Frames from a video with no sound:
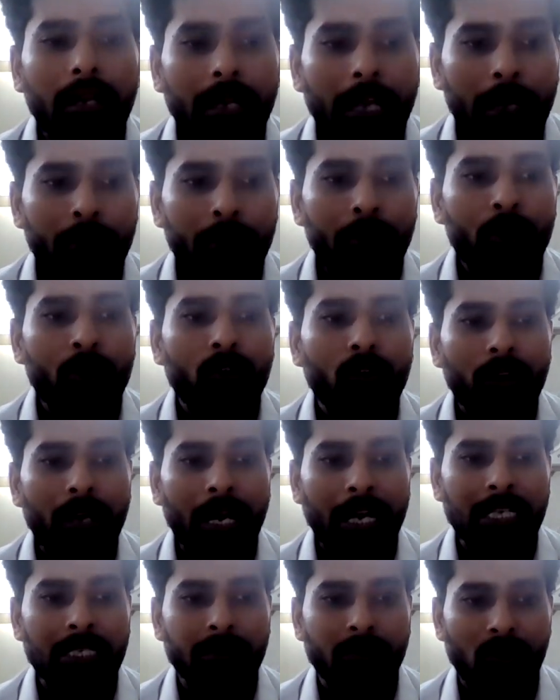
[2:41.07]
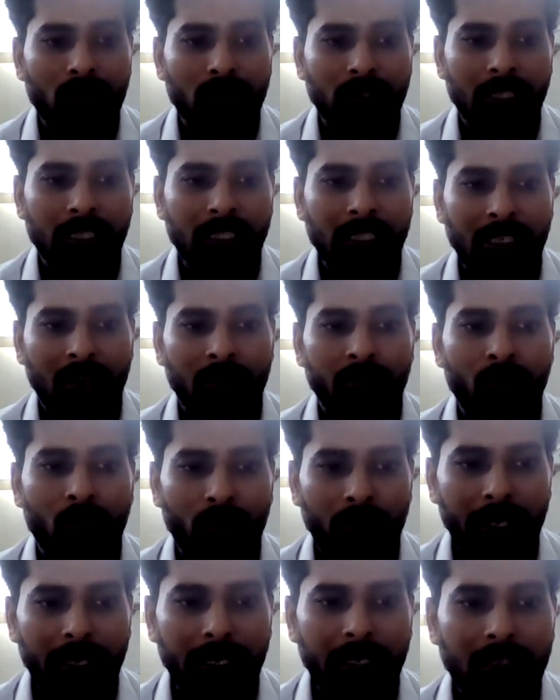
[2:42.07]
immune responses in the
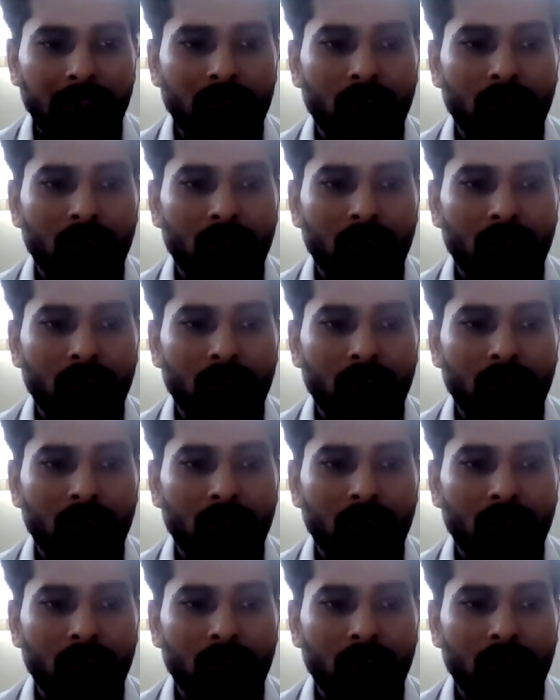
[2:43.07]
body.